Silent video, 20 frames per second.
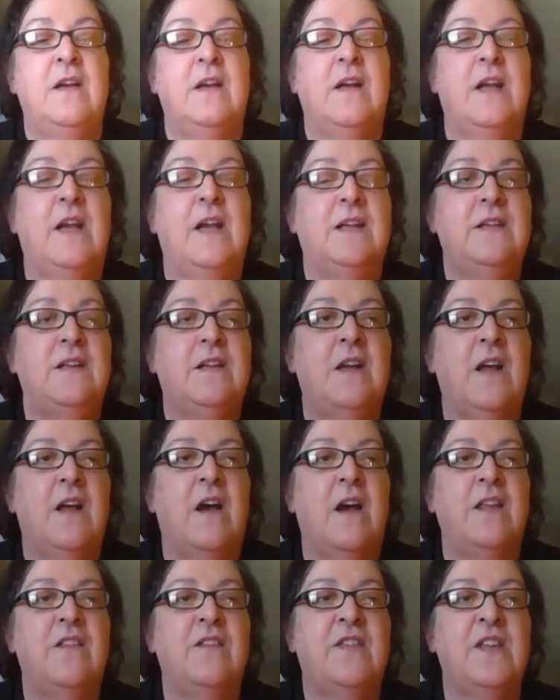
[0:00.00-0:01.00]
And
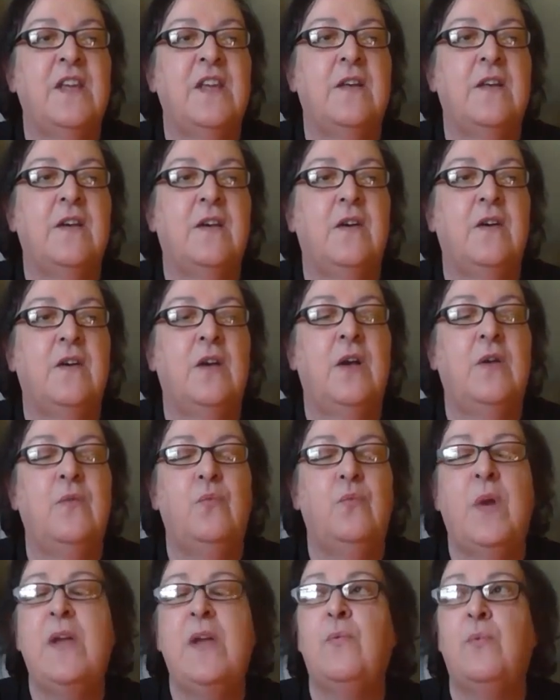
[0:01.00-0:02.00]
I think
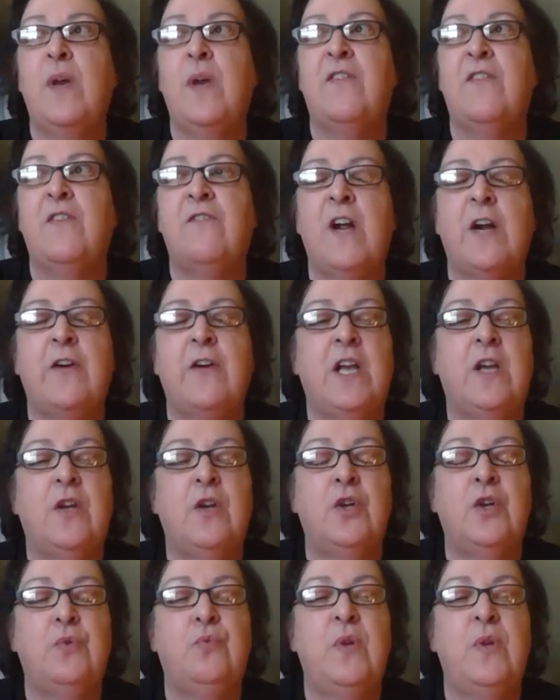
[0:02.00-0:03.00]
we have a very
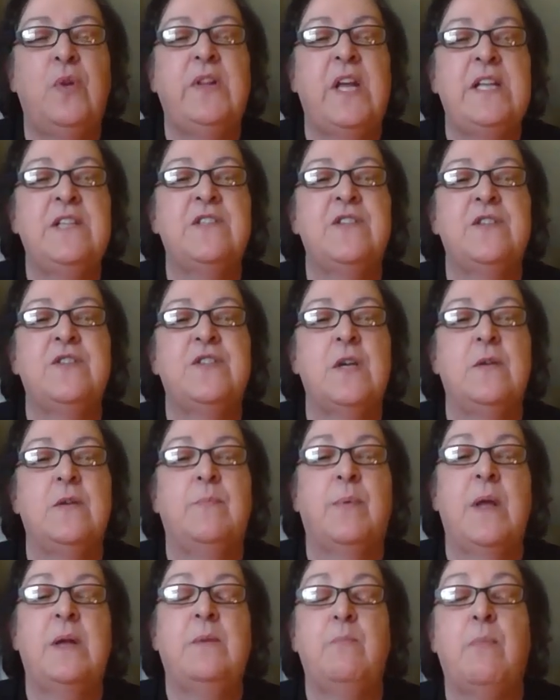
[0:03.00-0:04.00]
good
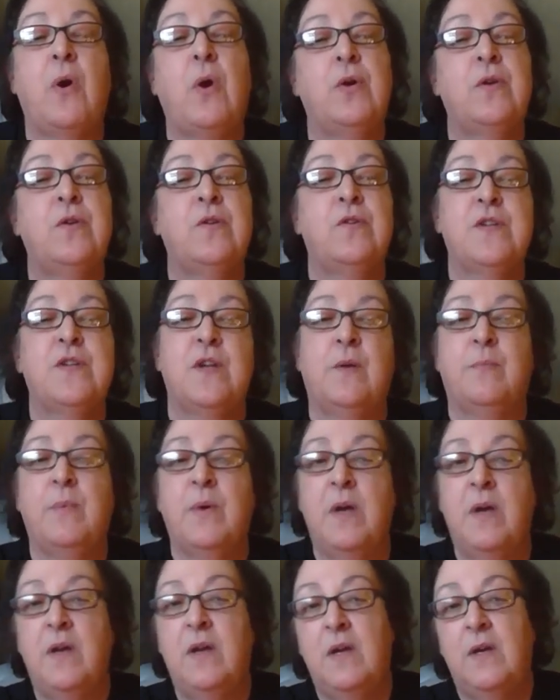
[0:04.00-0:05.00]
relationship and partnership
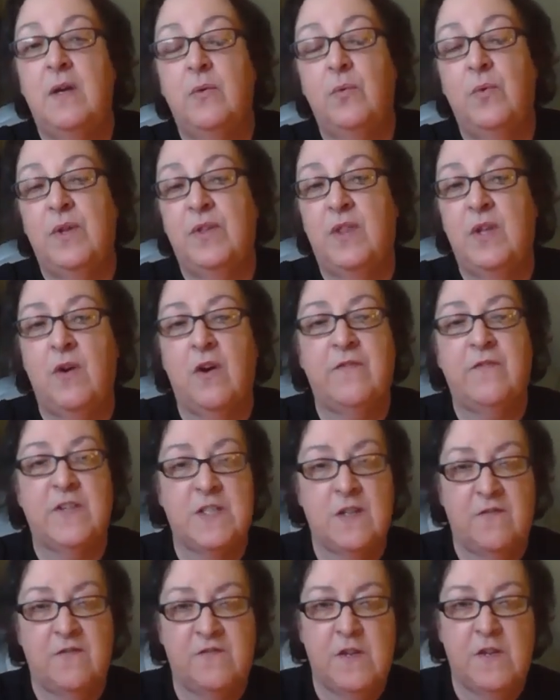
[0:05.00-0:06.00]
with the
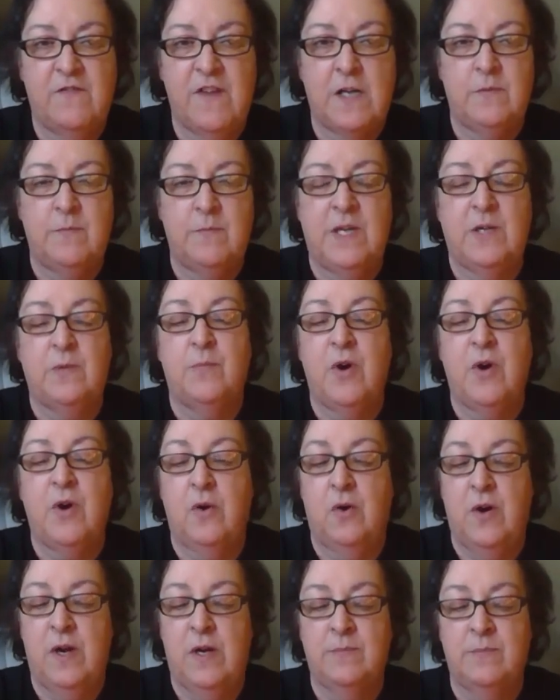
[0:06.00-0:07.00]
Office of Developmental
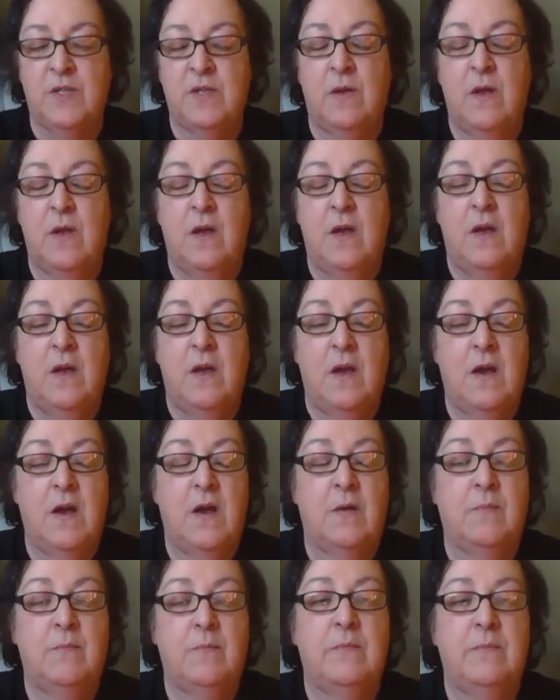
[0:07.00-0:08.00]
Programs,
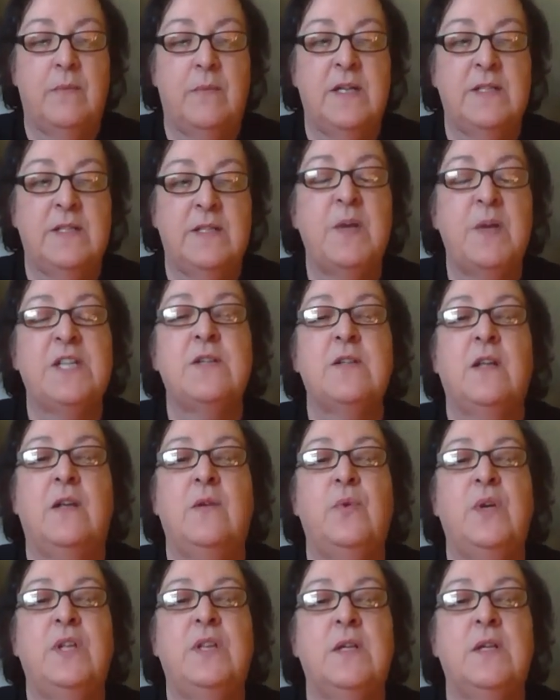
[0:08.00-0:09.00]
especially
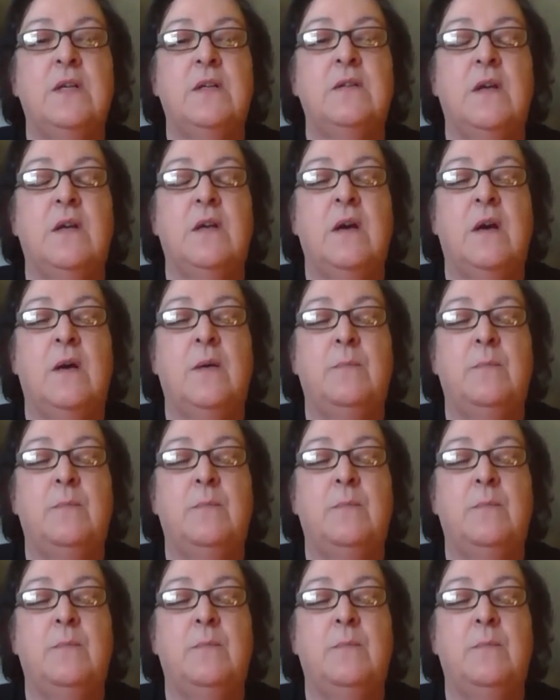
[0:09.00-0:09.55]
with the